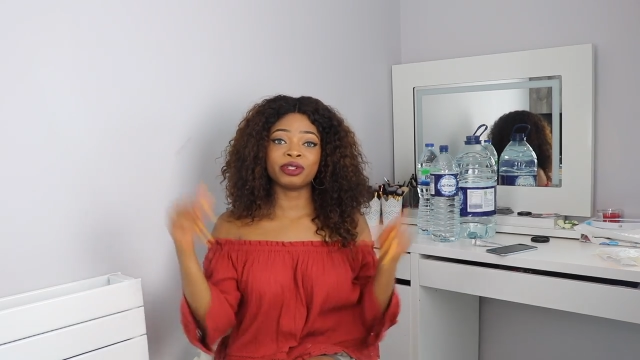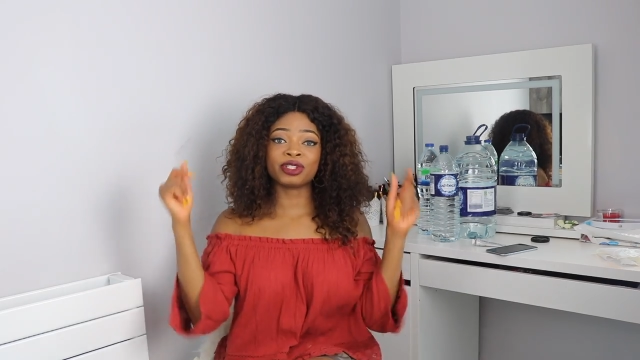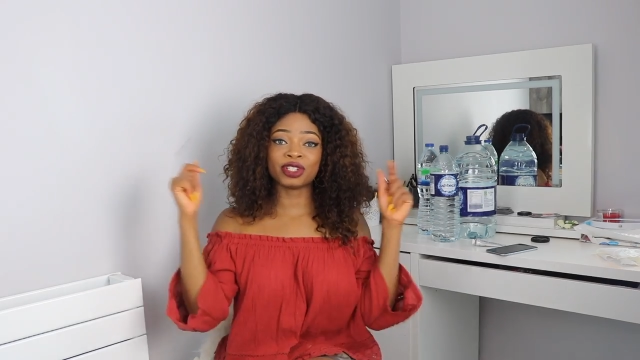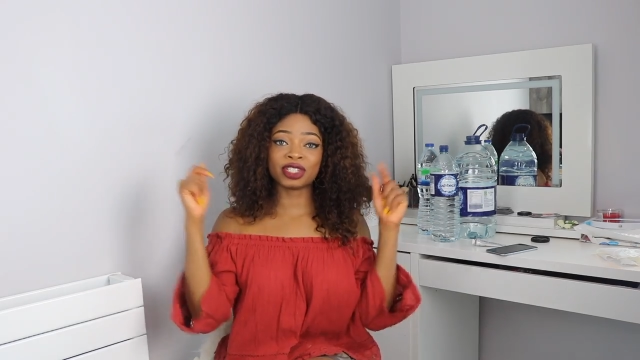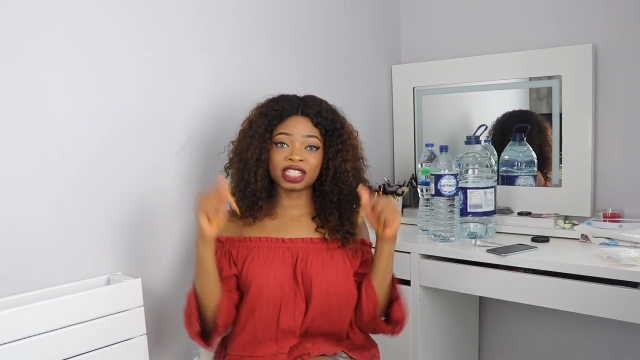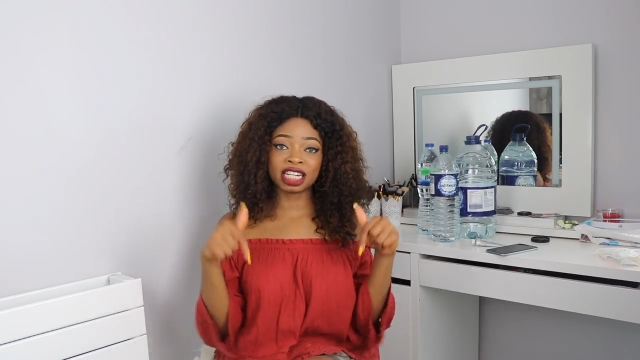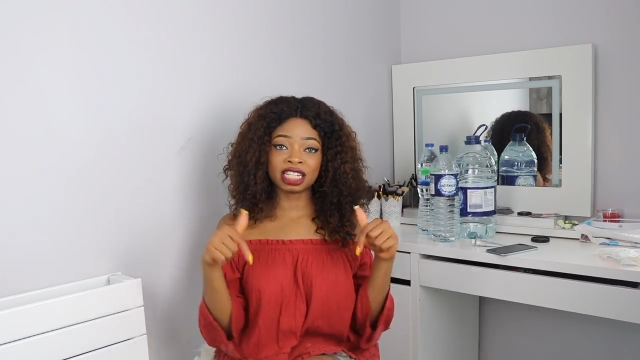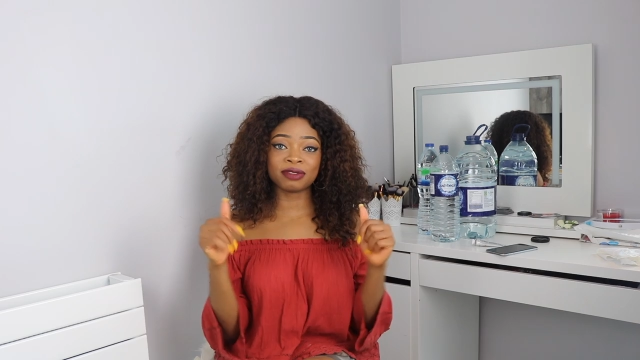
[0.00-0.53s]
So
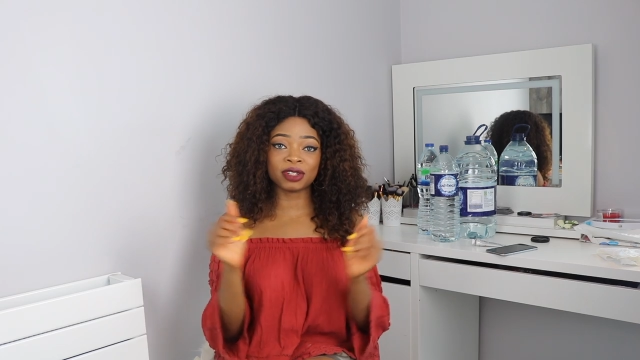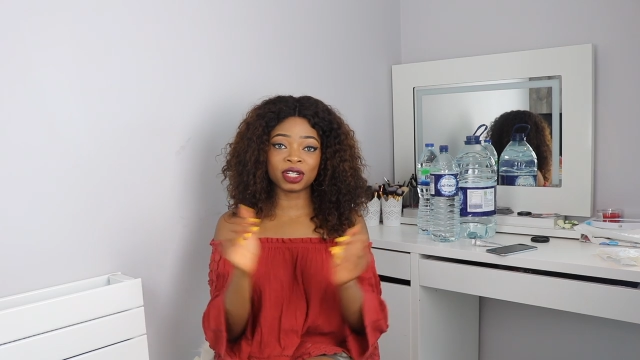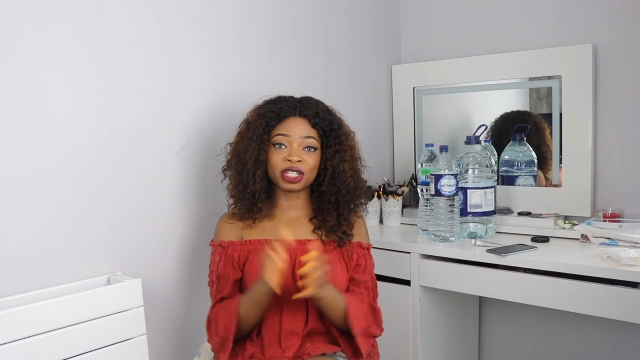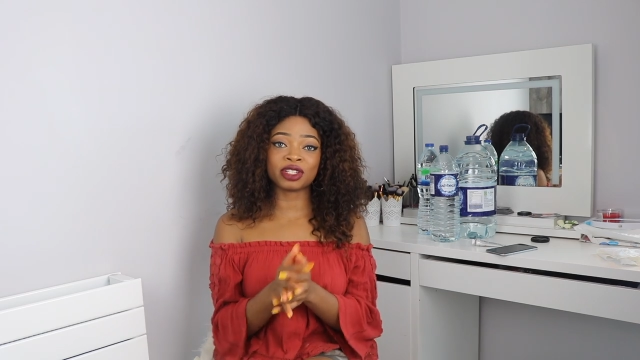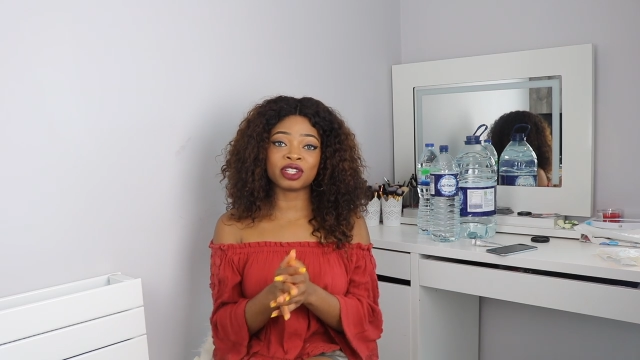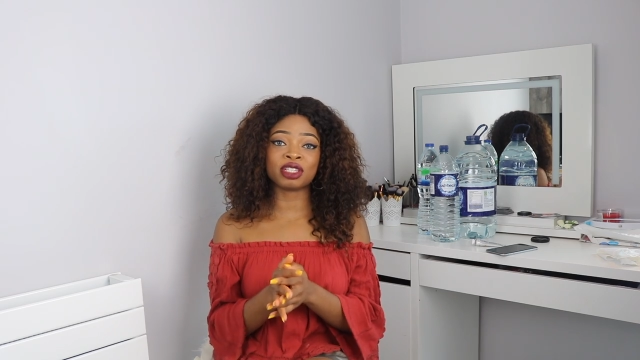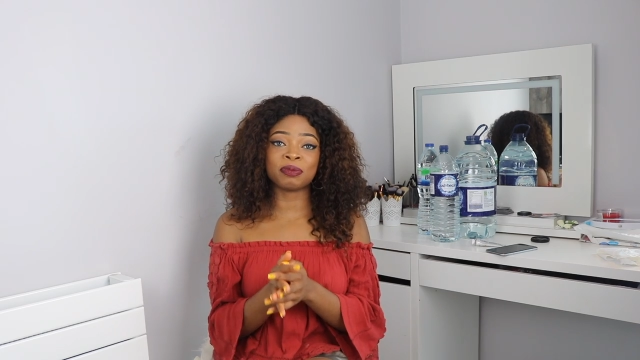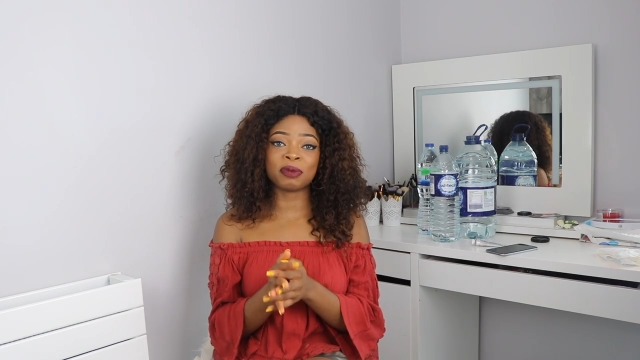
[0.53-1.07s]
today's video is
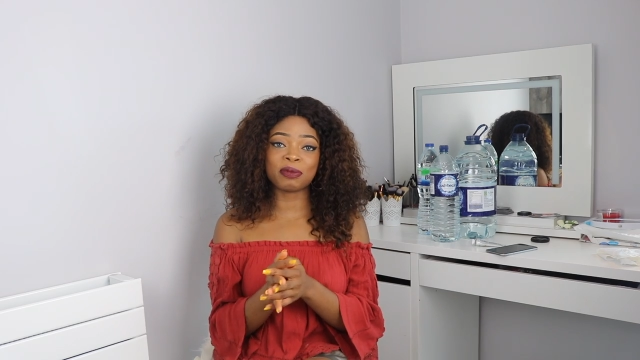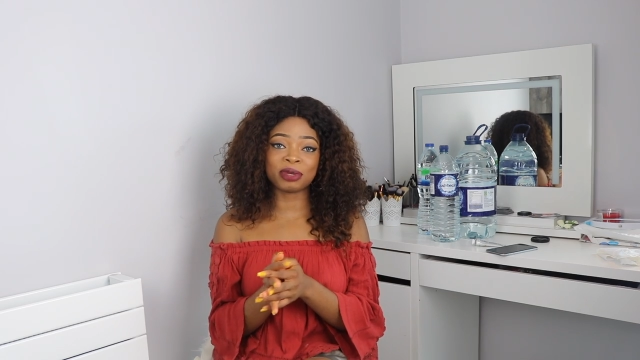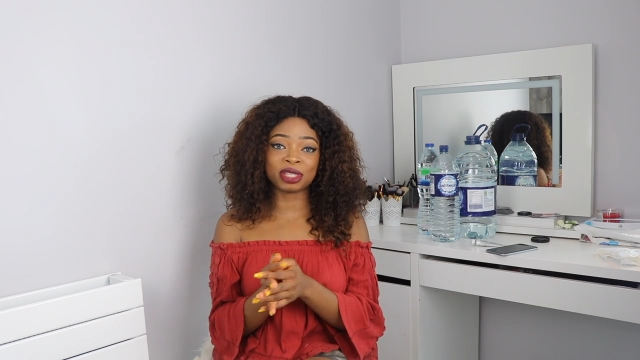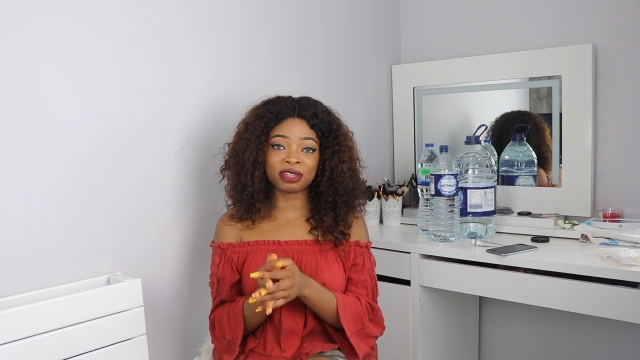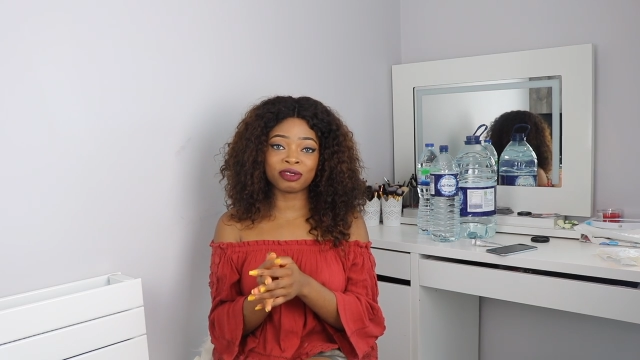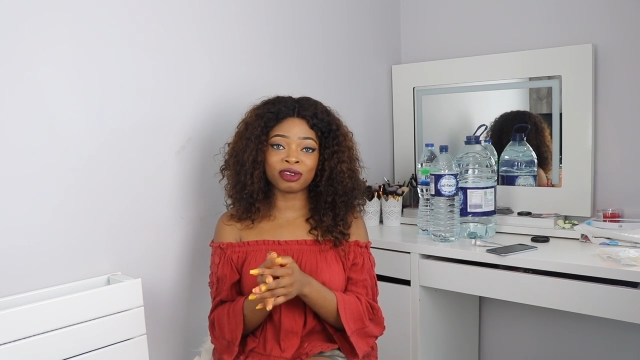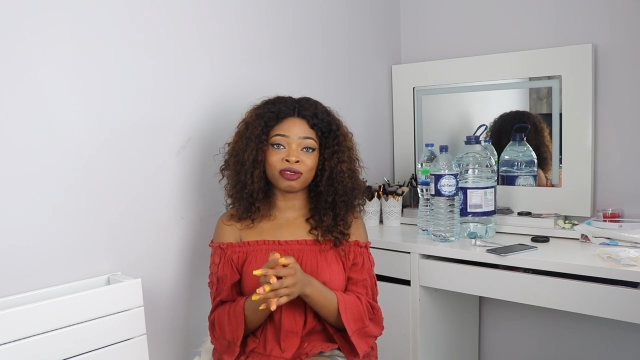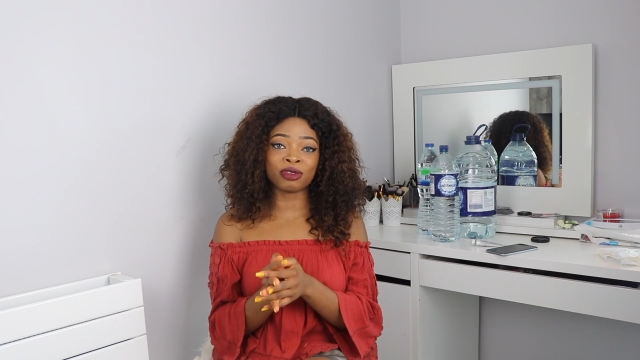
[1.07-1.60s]
going to be a bit
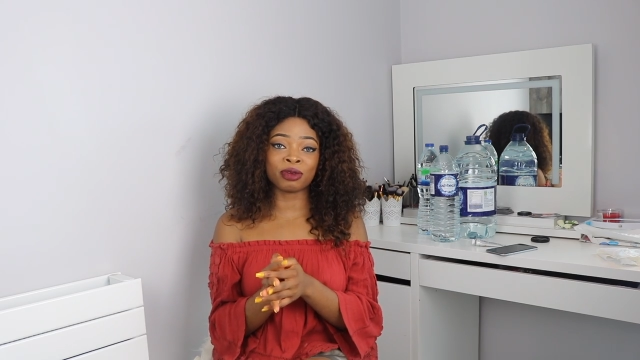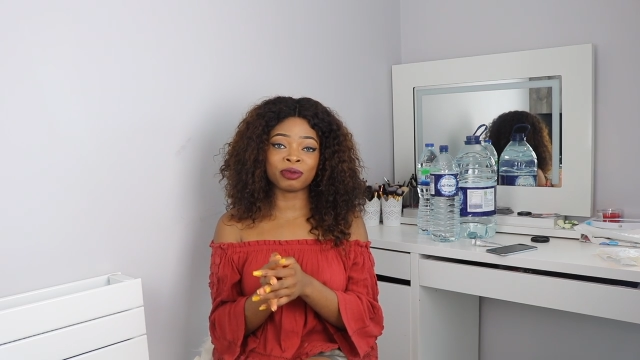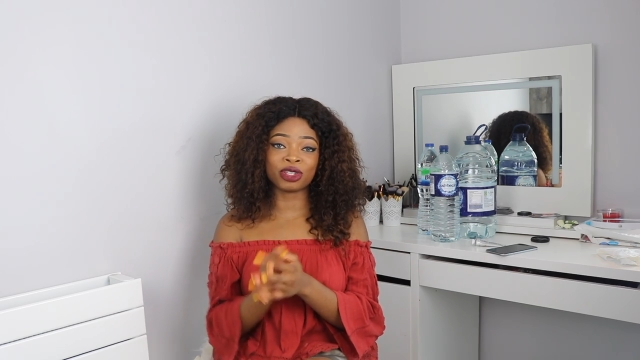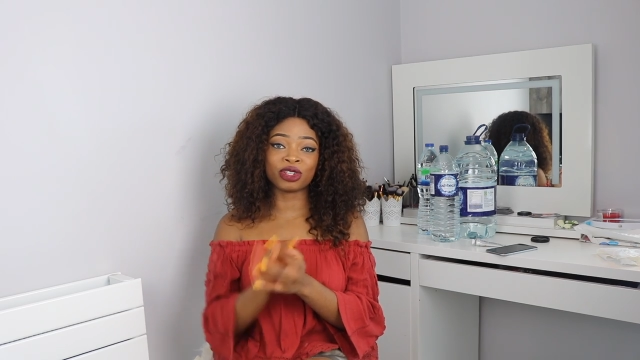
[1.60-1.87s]
different from the